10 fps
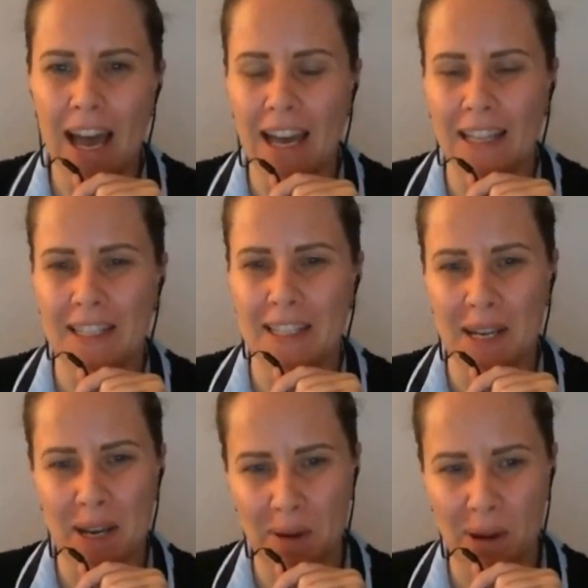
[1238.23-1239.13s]
And
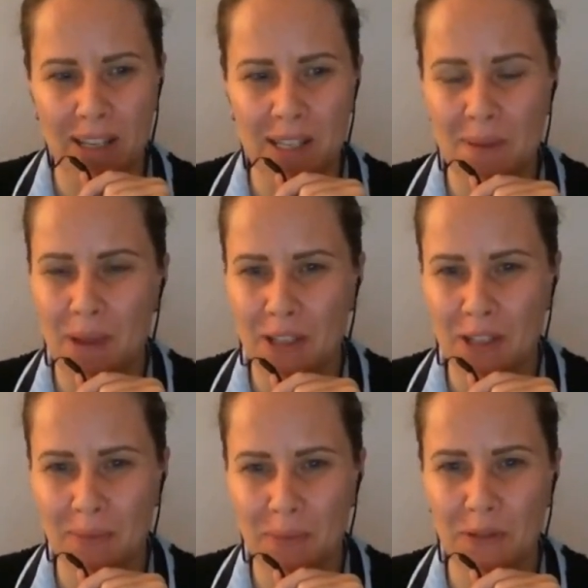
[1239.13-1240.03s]
as I
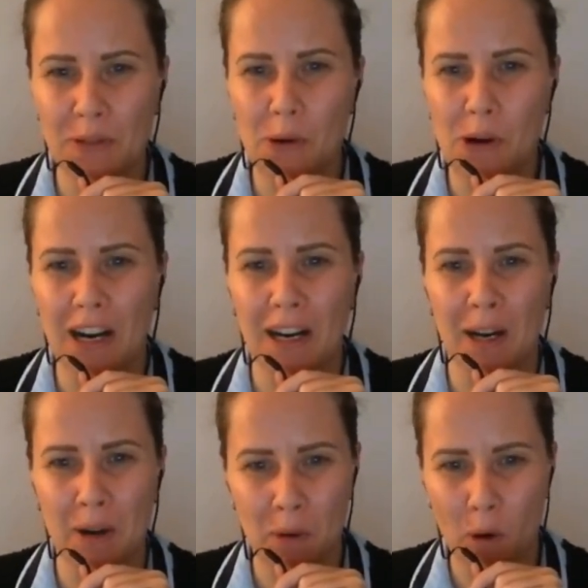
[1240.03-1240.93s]
mentioned before,
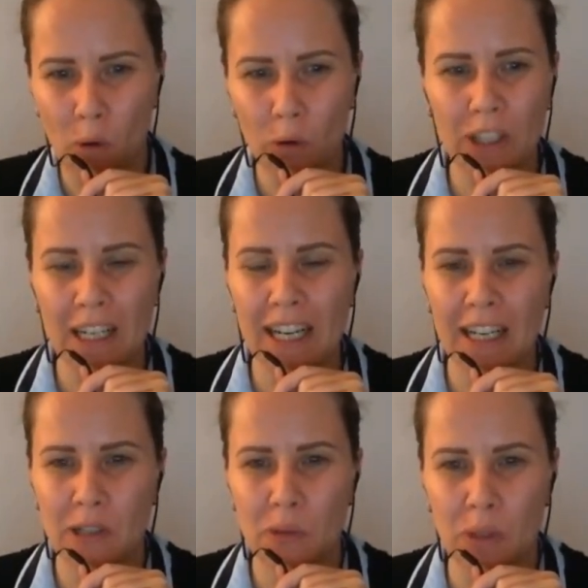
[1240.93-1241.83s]
all the
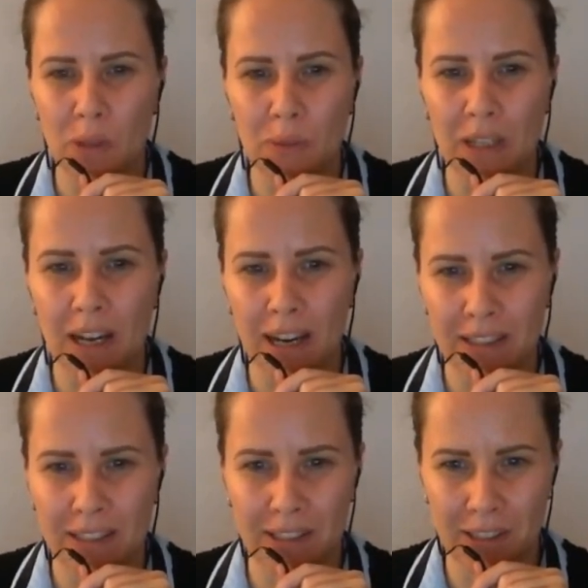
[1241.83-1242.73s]
links will be
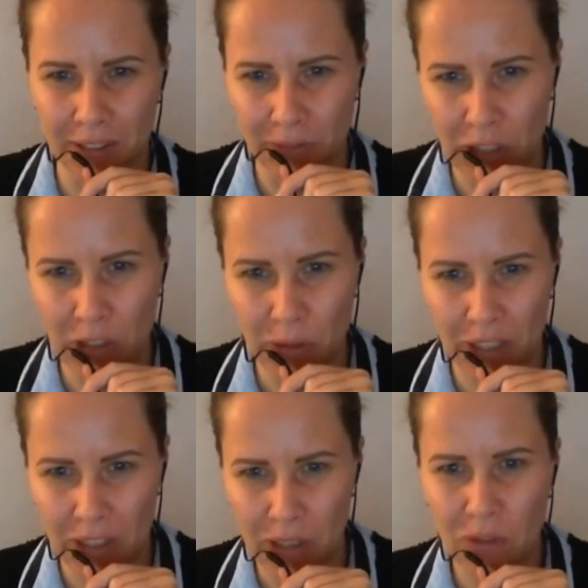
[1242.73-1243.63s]
under the video
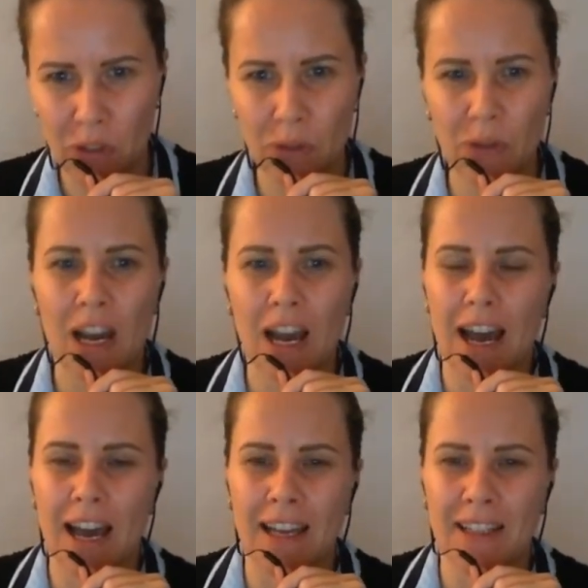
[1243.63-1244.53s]
interview,
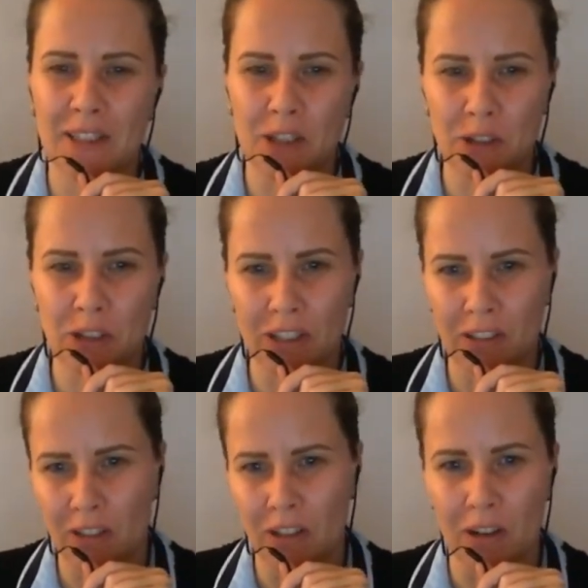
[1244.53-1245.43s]
and you
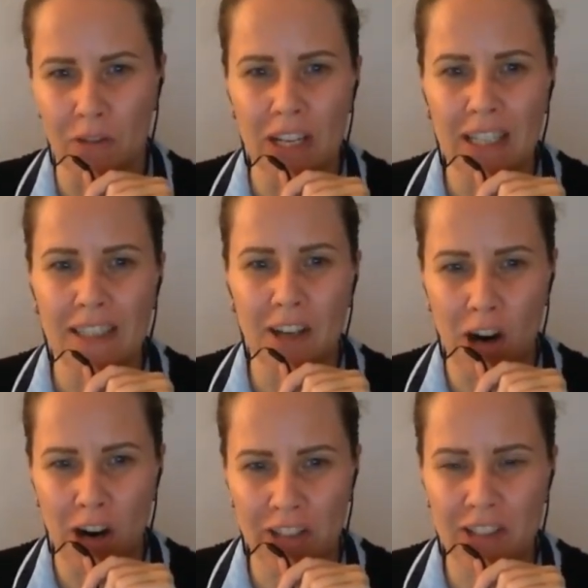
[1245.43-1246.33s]
can read the
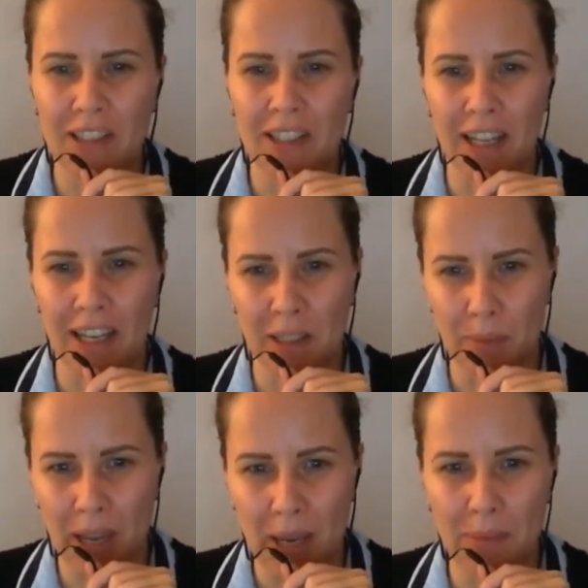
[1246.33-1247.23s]
article and the
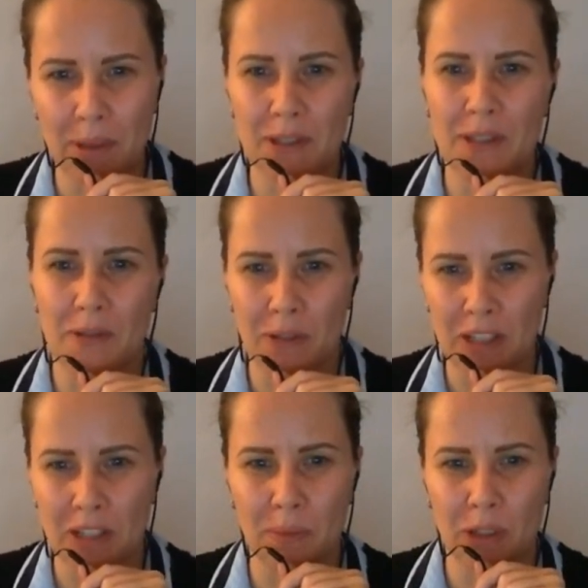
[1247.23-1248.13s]
papers
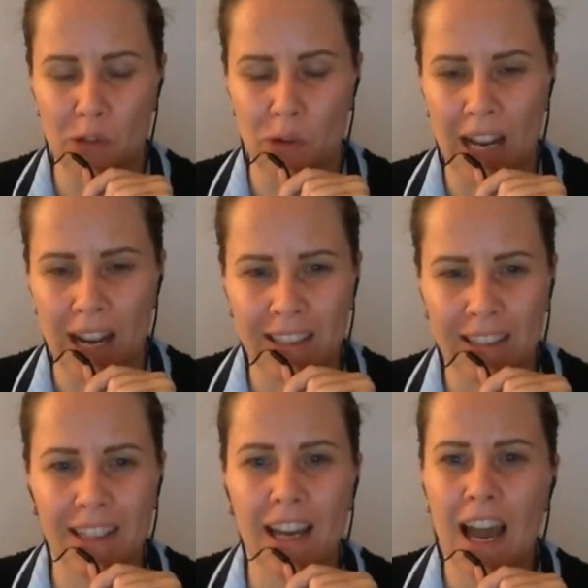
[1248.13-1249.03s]
written by
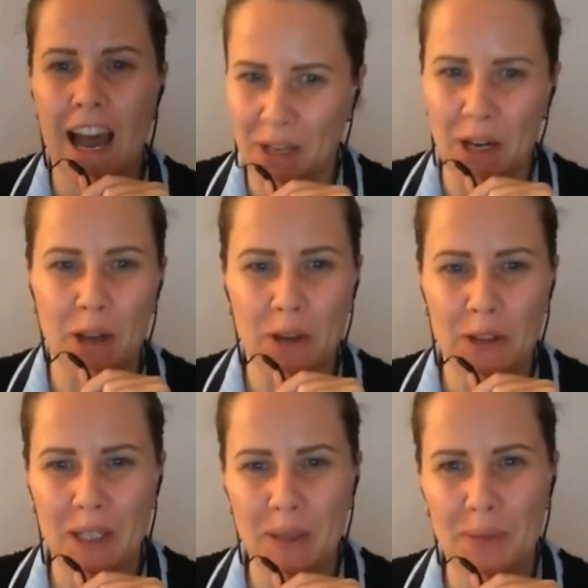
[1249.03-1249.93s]
Giuliana, learn a
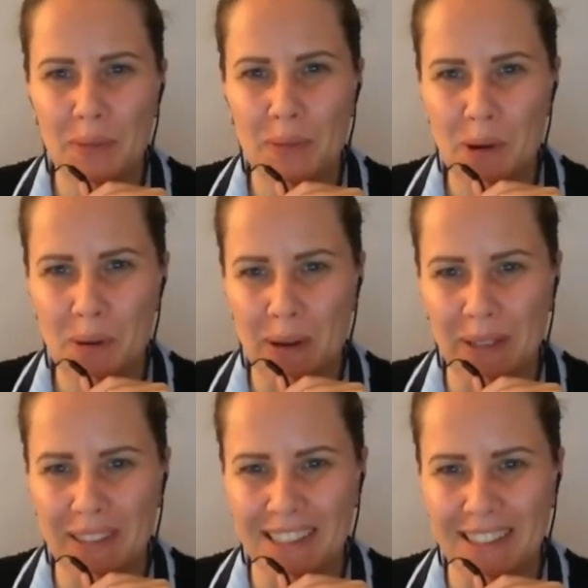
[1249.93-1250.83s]
little bit more
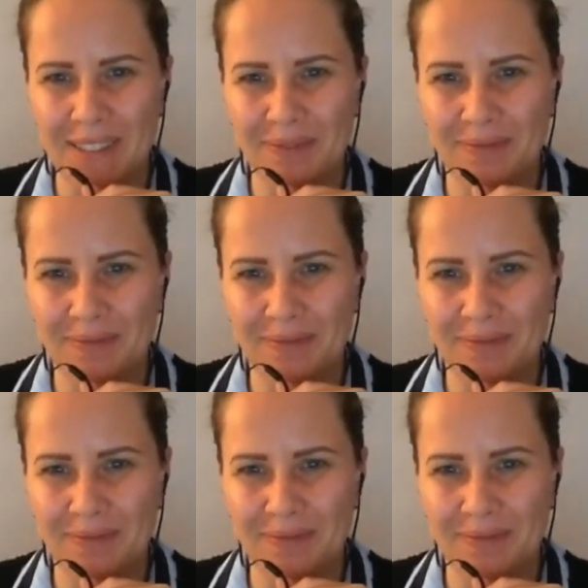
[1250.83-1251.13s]
about it.